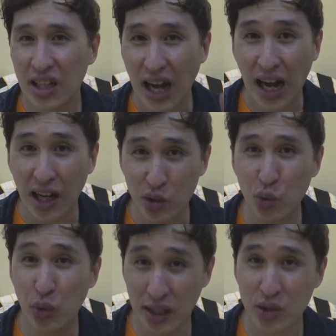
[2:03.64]
Are
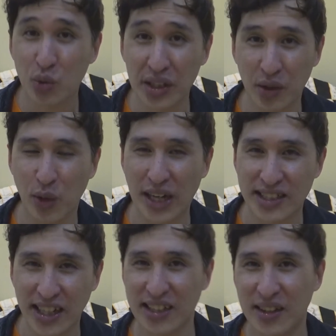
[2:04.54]
you really doing the right
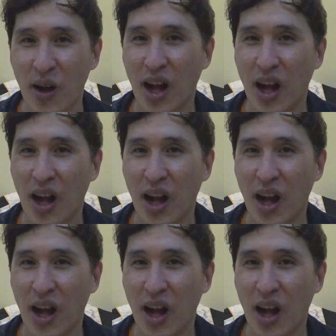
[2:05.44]
thing?